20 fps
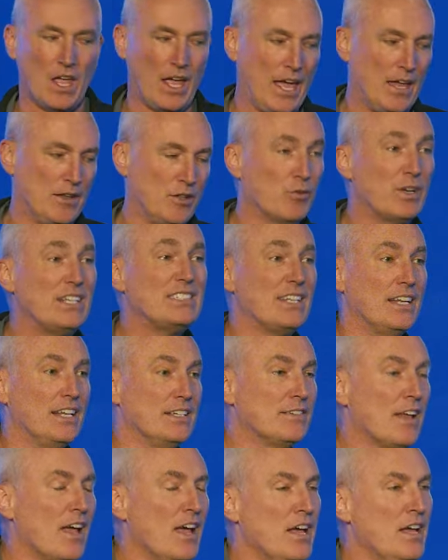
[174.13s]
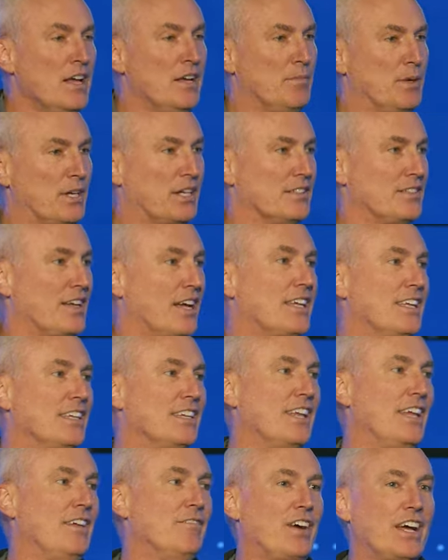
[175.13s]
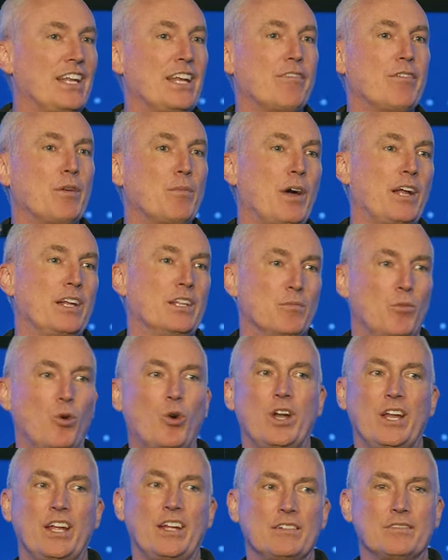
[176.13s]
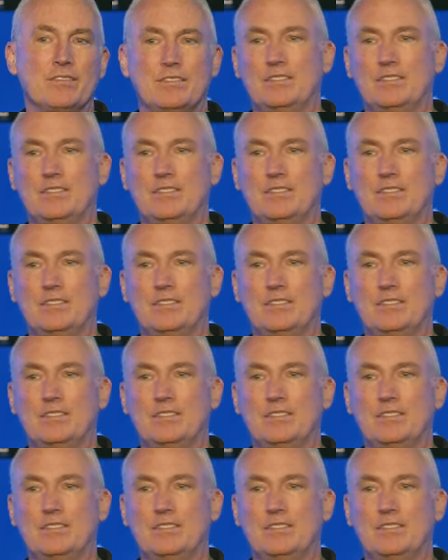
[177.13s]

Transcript: And the reason is because I can invite everybody in the morning